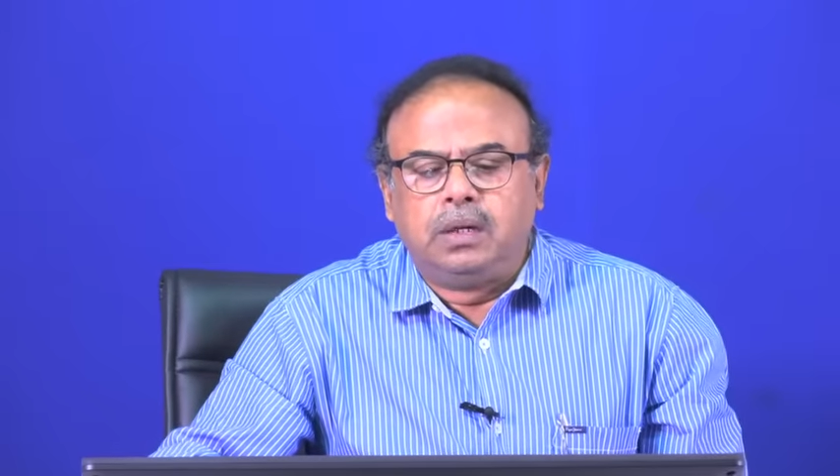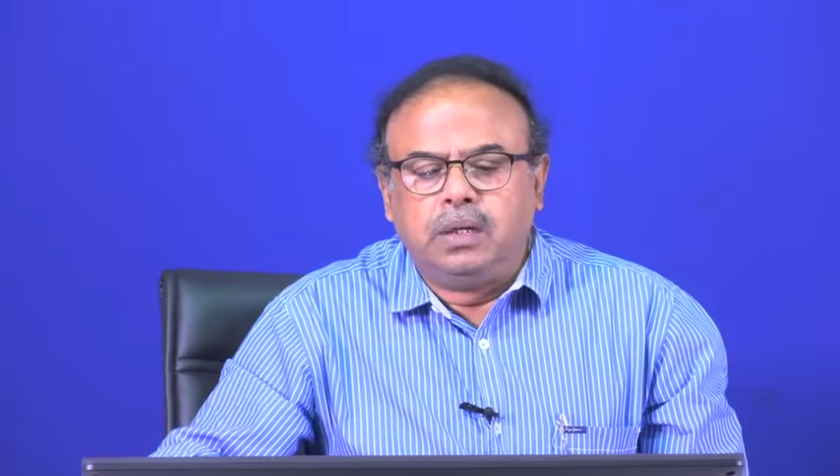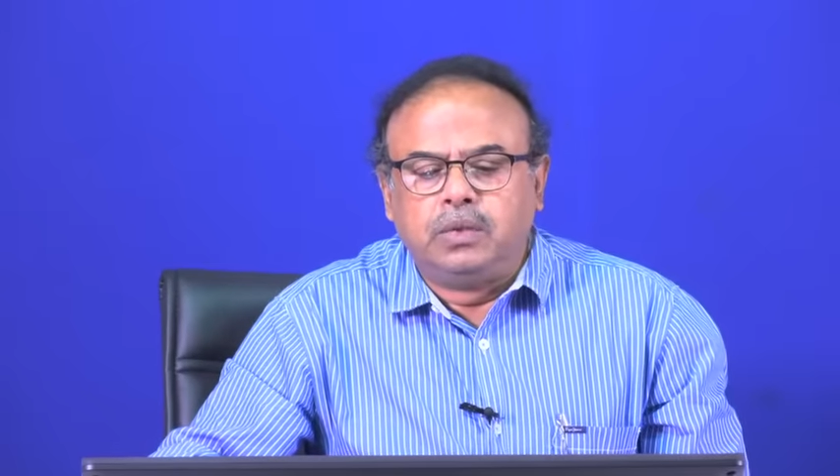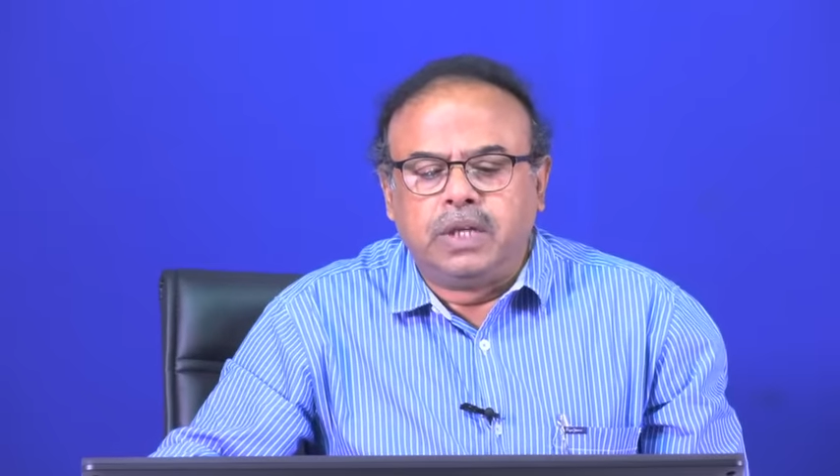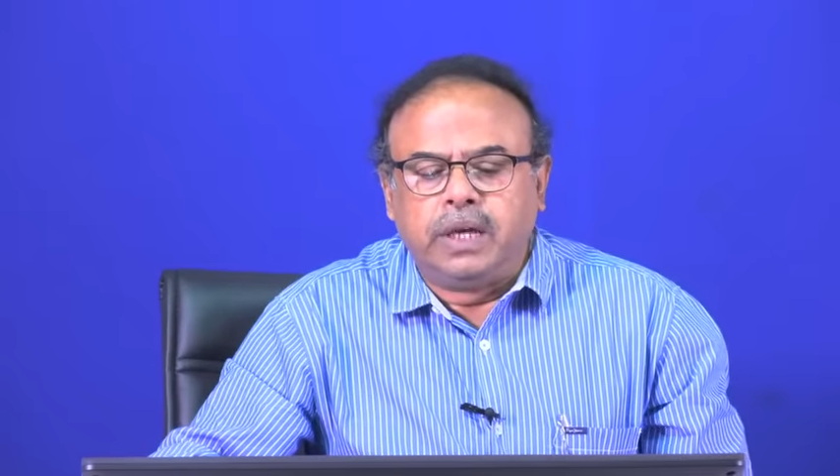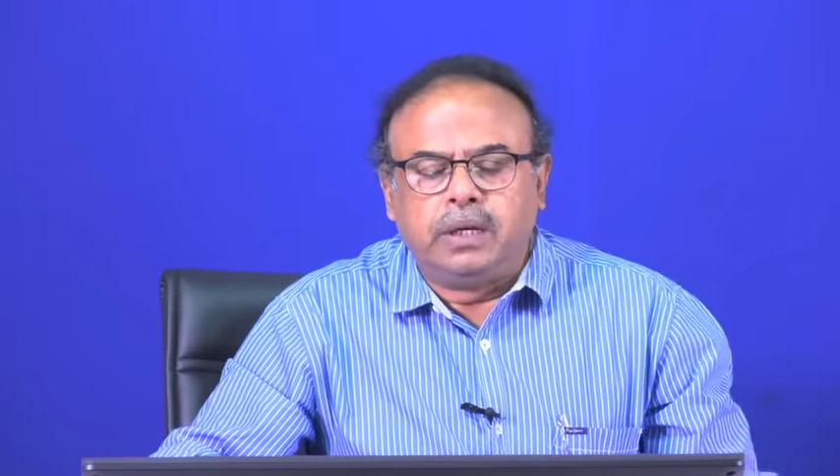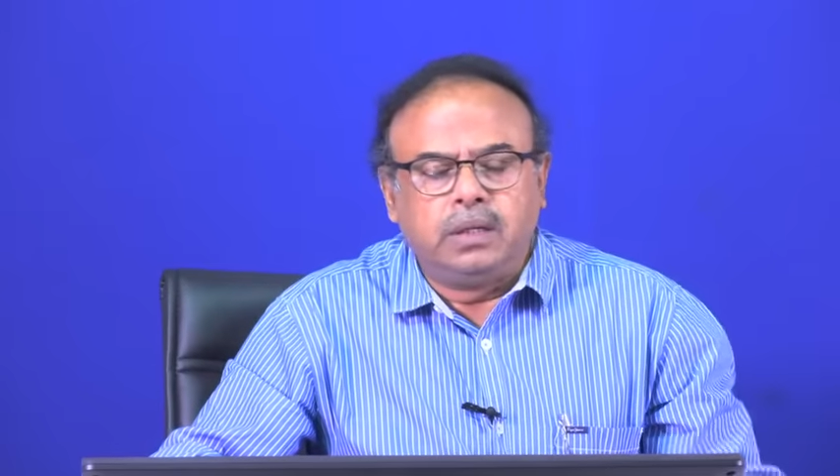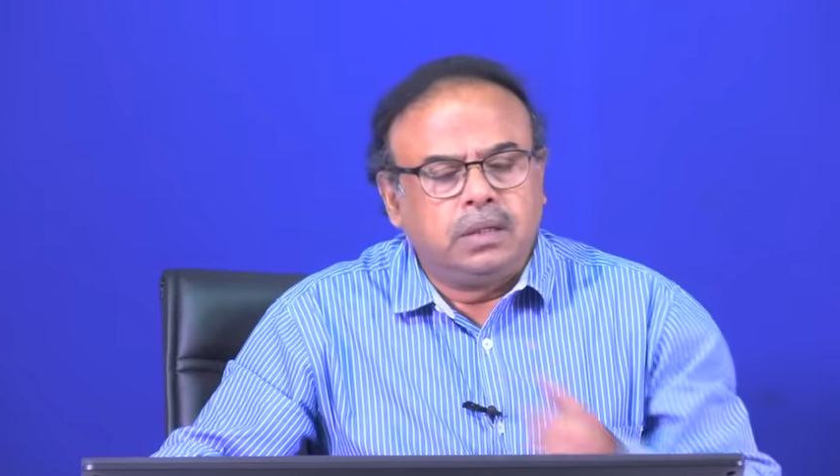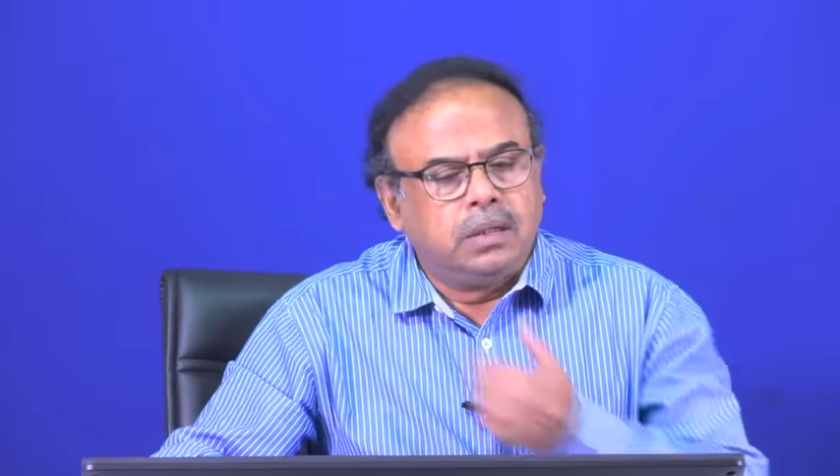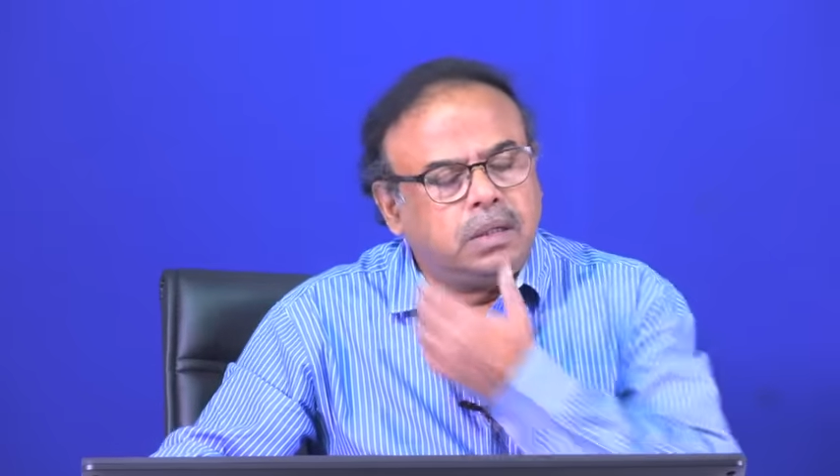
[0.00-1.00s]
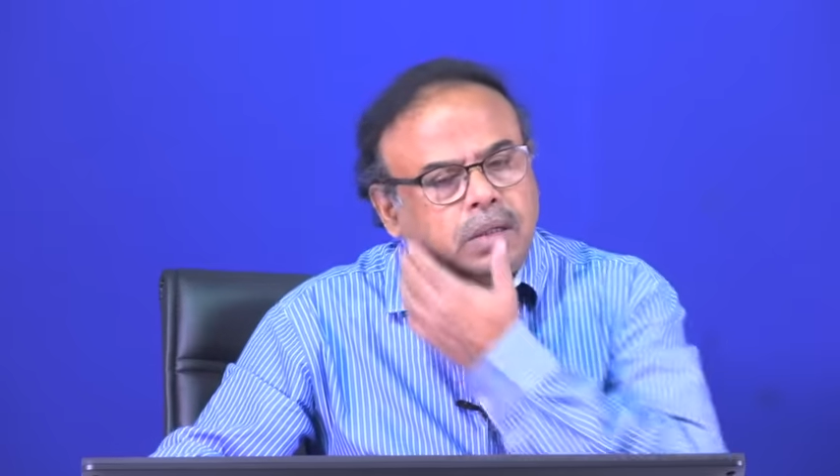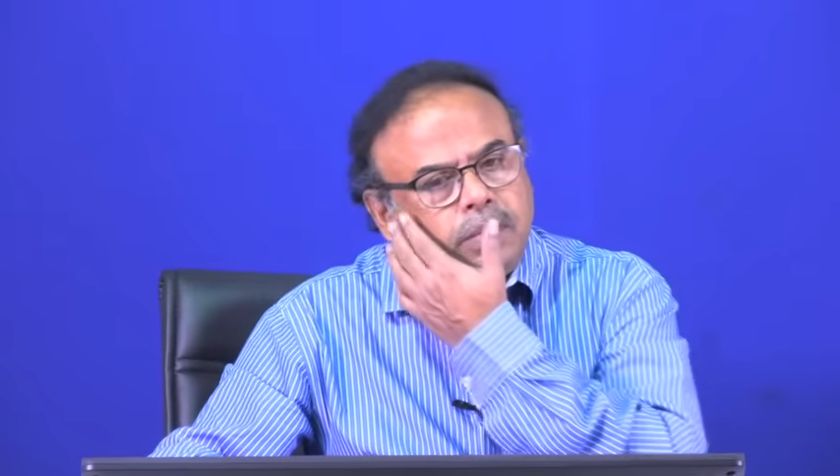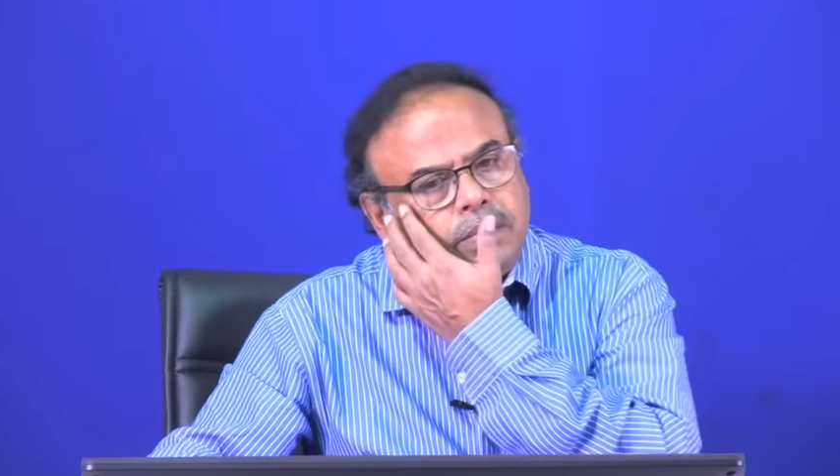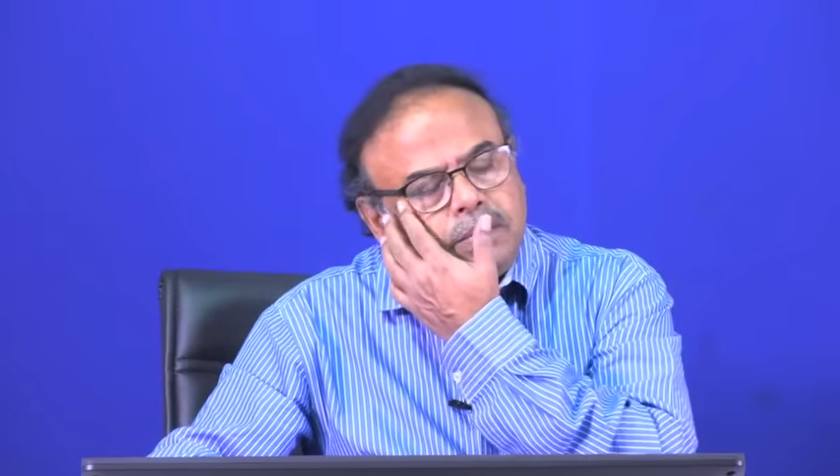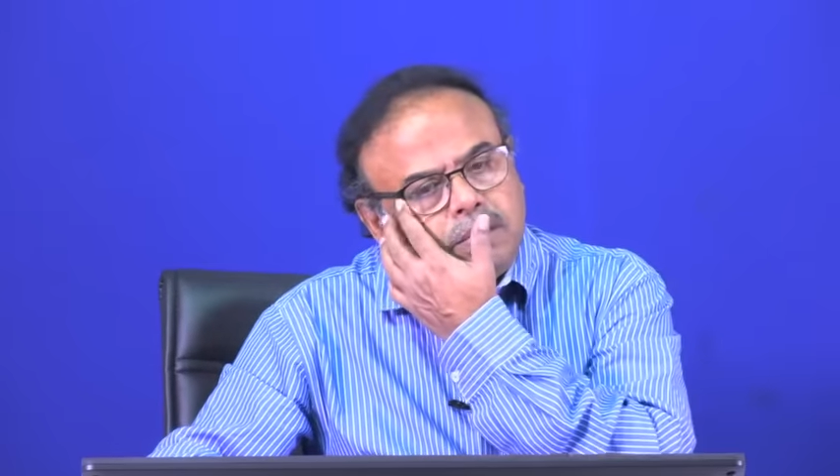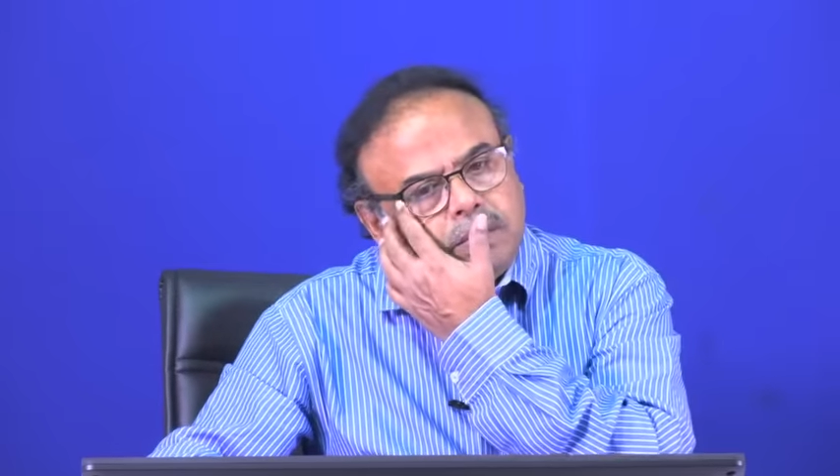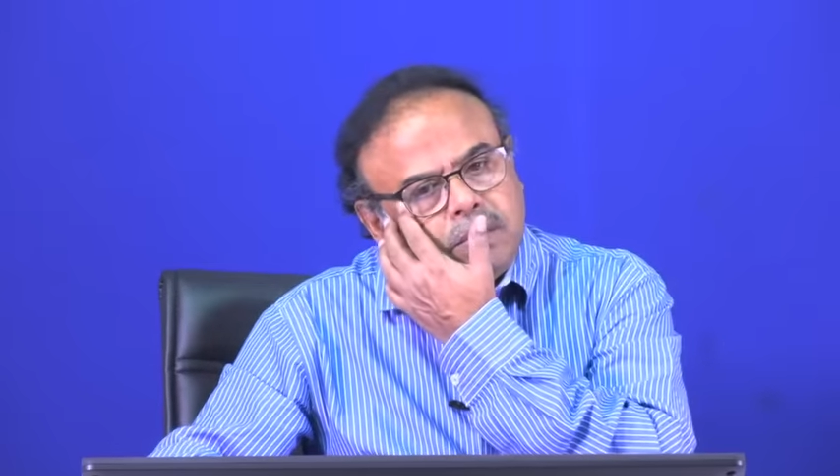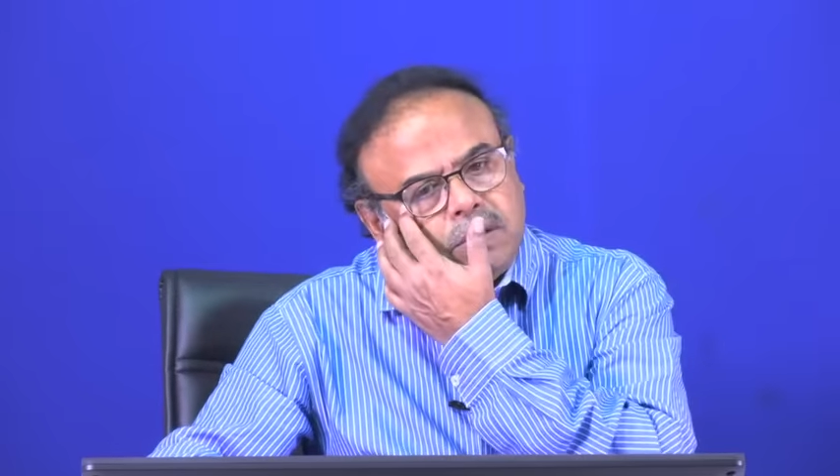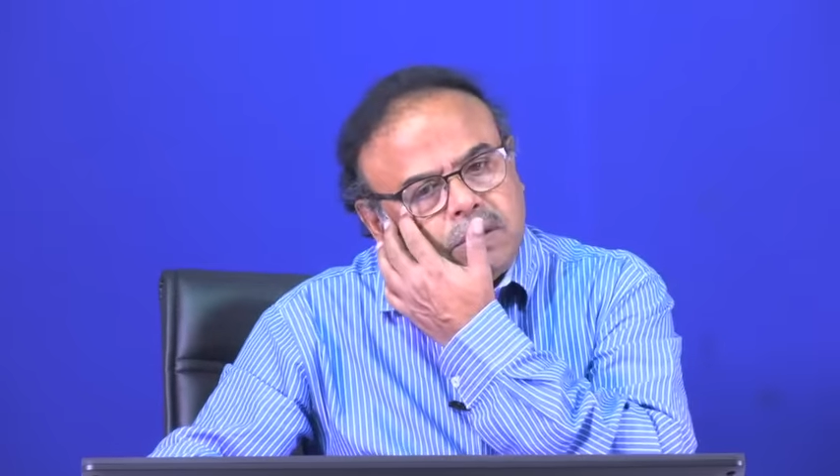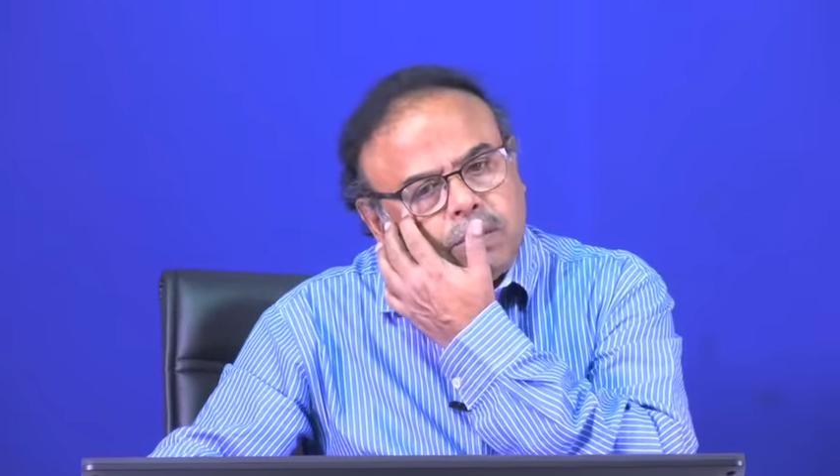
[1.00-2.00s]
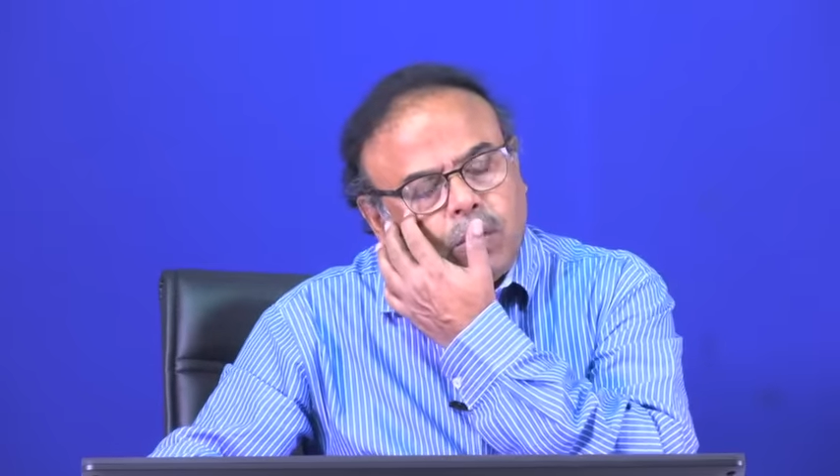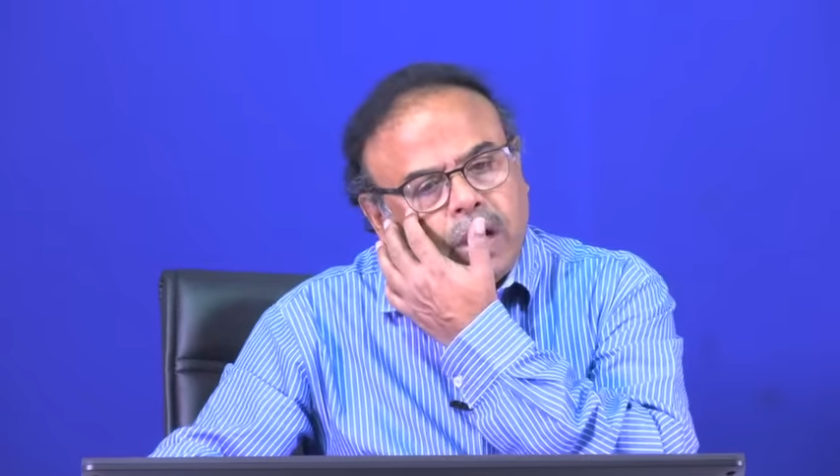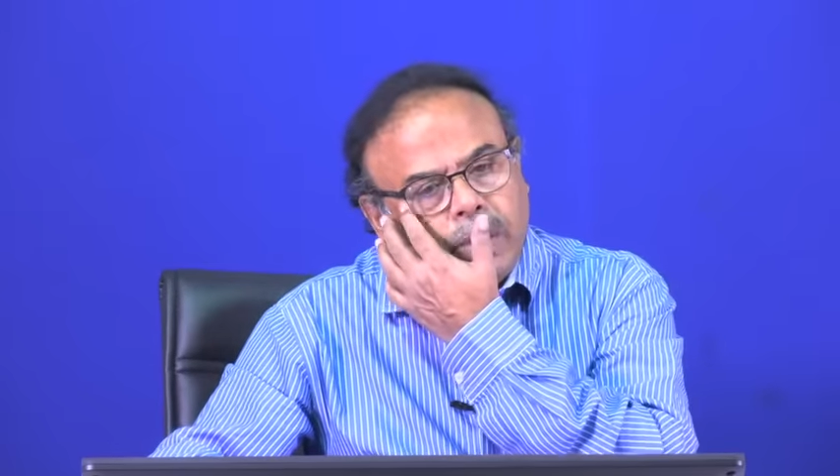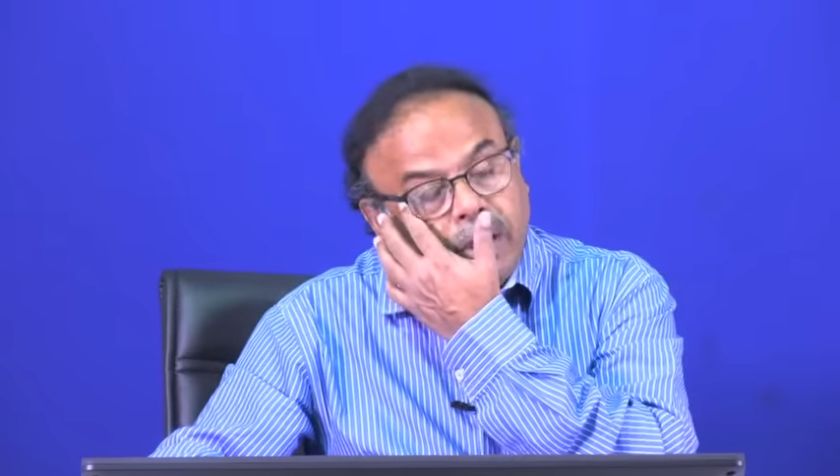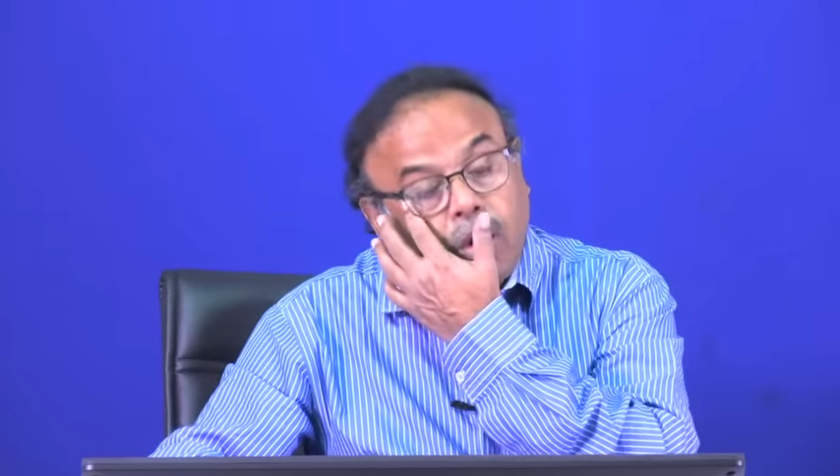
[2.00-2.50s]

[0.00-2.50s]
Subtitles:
using programming,